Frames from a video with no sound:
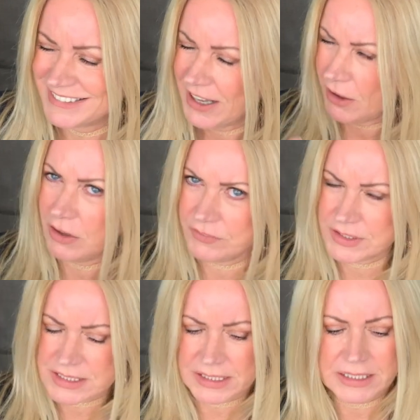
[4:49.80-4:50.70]

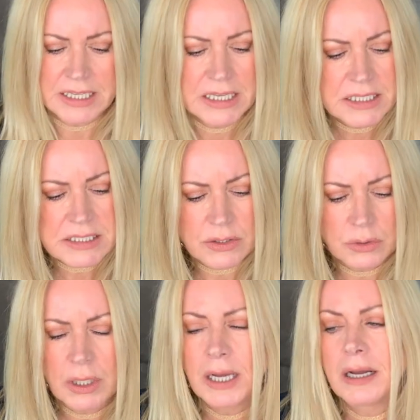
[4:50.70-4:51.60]
Obviously.
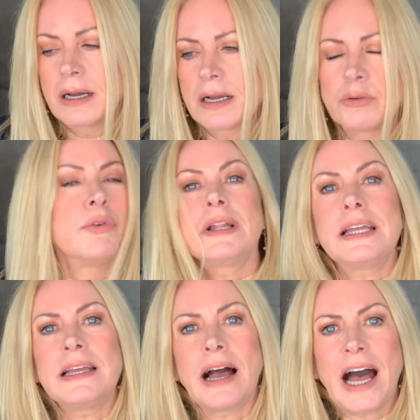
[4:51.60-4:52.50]
So
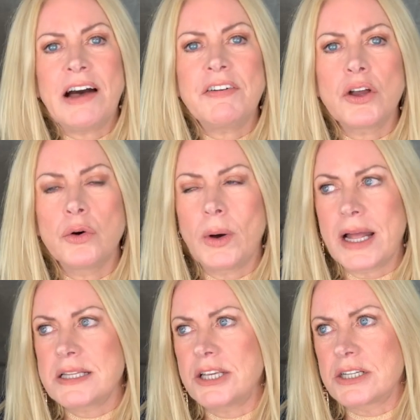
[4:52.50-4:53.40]
really have a go
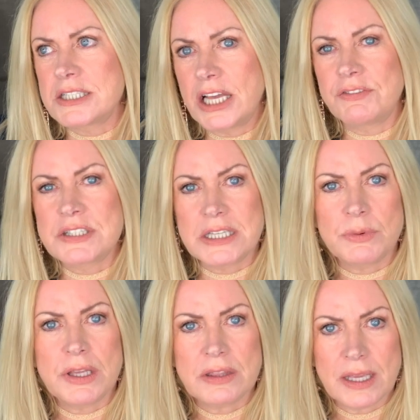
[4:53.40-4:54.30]
at it yourself and see what
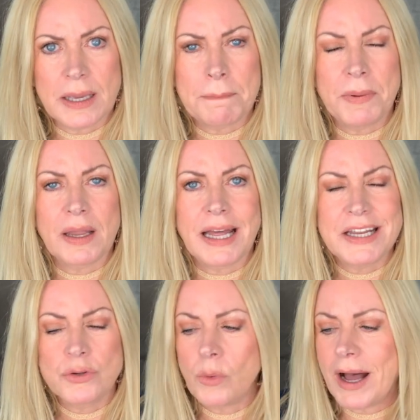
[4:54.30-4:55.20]
you think. But I
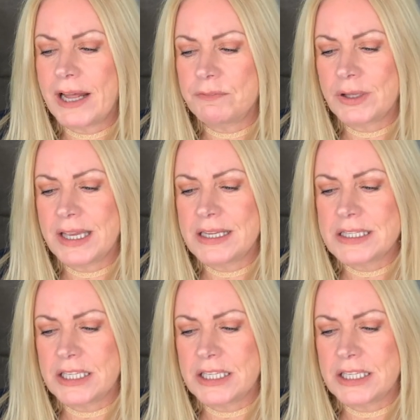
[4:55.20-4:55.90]
don't advocate it.